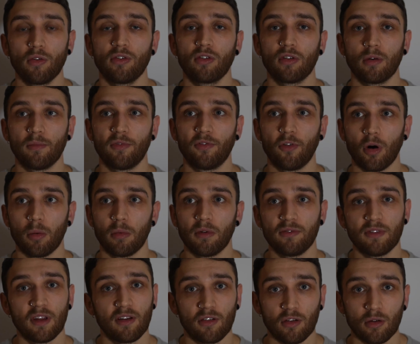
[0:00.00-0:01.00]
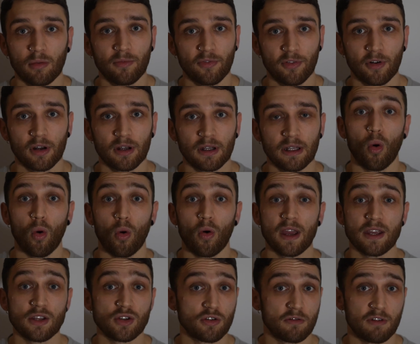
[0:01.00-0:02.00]
some form of discomfort or
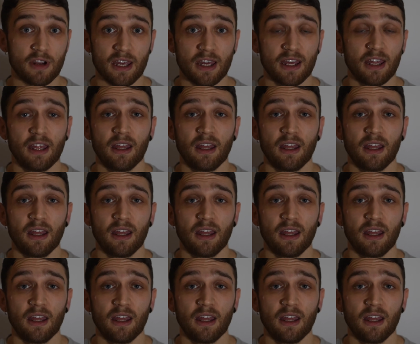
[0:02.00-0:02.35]
injury.